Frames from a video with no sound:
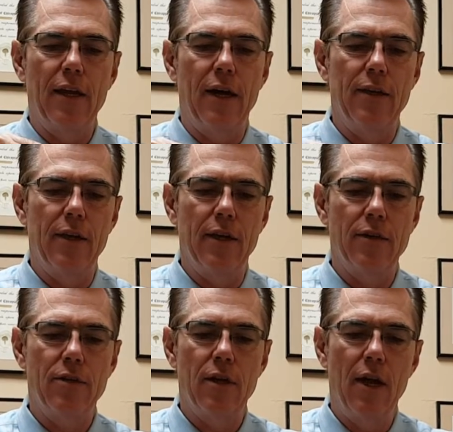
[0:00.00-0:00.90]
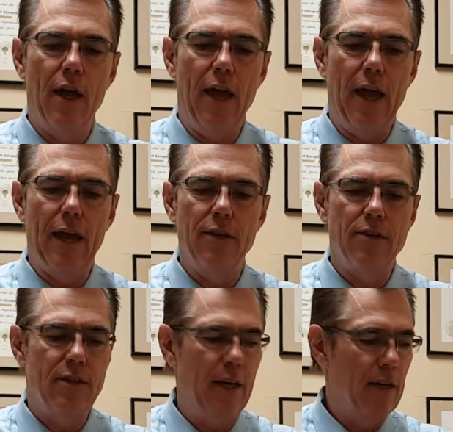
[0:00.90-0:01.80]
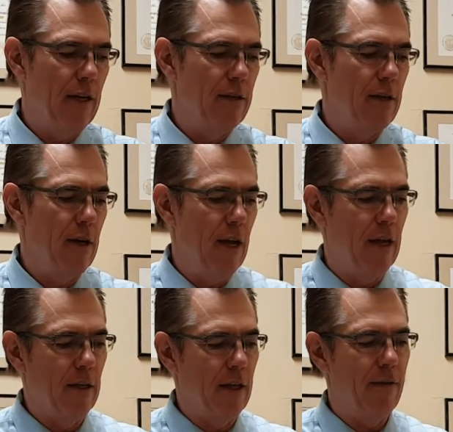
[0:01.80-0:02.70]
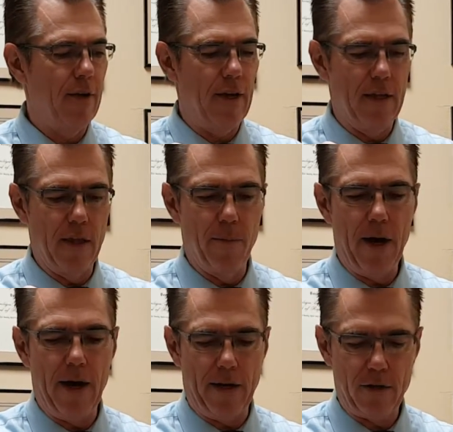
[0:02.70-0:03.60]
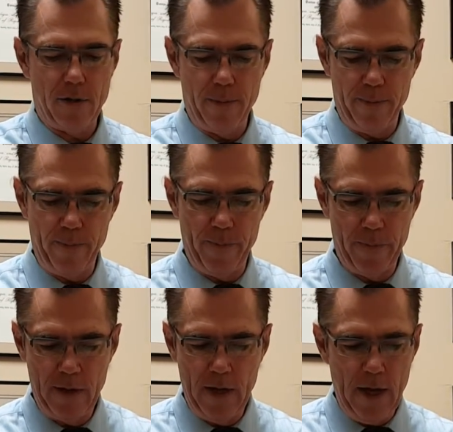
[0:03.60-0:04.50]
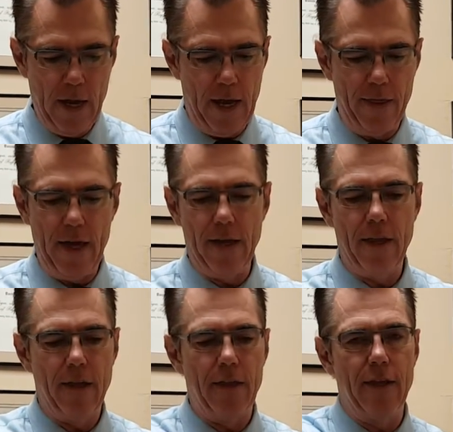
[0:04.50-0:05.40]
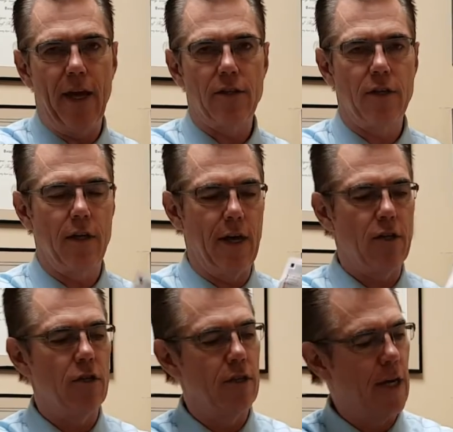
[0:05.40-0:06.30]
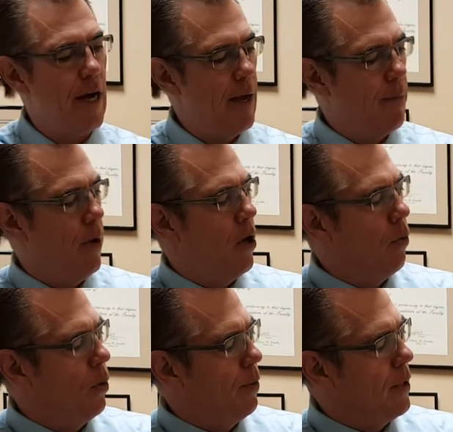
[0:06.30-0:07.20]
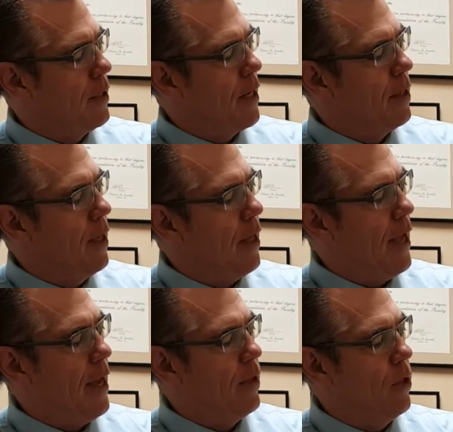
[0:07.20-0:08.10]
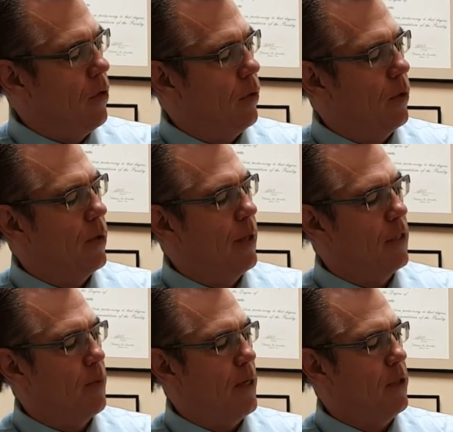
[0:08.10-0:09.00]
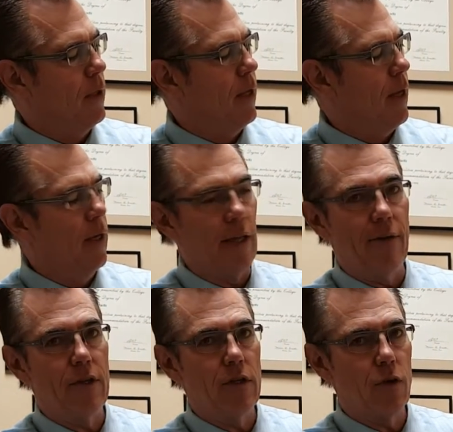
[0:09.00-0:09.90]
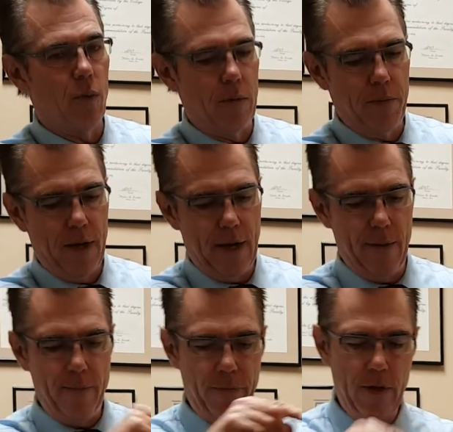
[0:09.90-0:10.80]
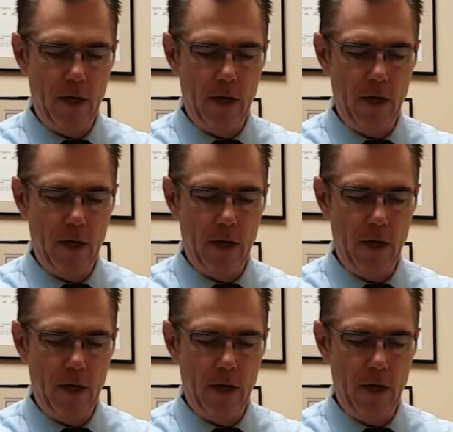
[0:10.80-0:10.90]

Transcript: on this and seal it and leave it in the box. And then the next collection time will be done at noon. That's basically 11 to 1 p.m.